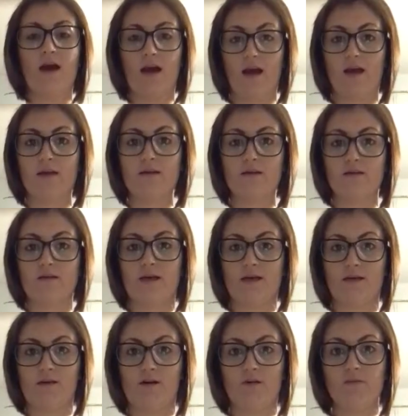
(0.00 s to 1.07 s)
And
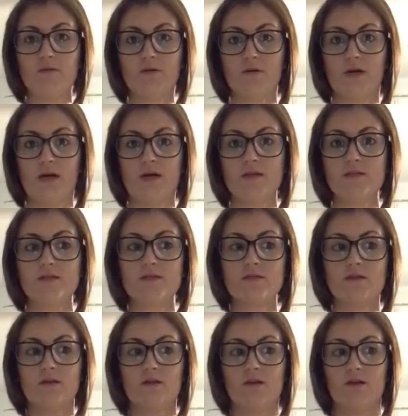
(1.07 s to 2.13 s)
like a criminal case,
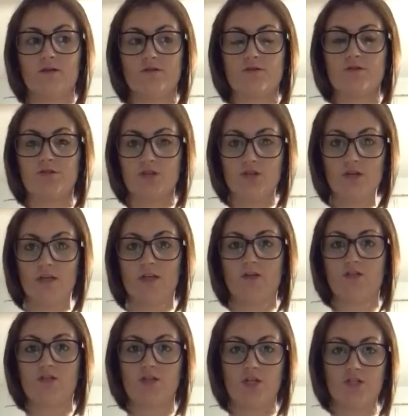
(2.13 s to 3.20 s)
there's jury,
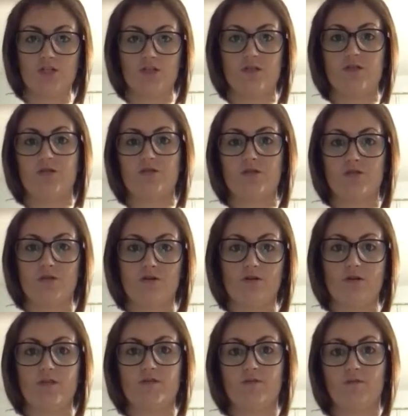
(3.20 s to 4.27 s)
there's judges, there's
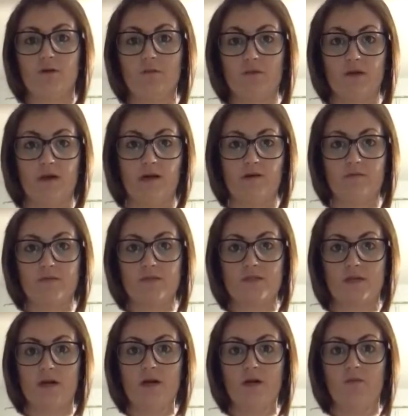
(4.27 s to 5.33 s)
attorneys for people to help
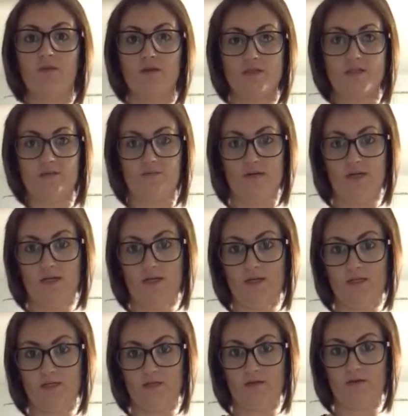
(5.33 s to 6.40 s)
decide what somebody
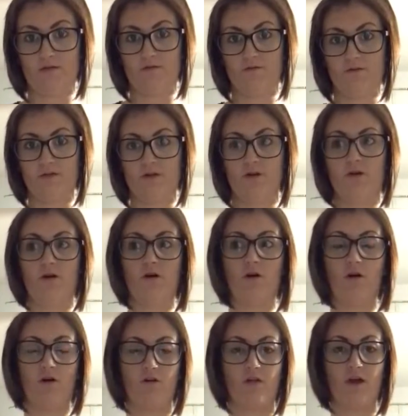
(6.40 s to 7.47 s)
deserves.
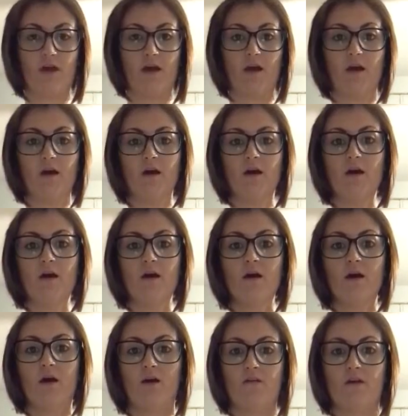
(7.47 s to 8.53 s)
Are they
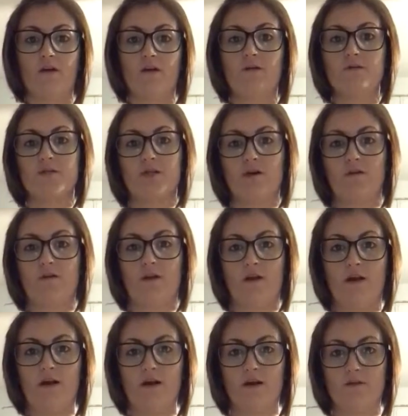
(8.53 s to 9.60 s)
guilty? Are they
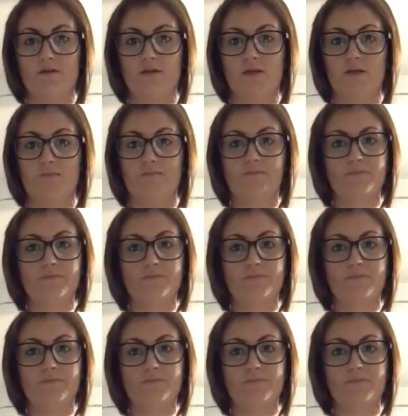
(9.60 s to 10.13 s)
not guilty?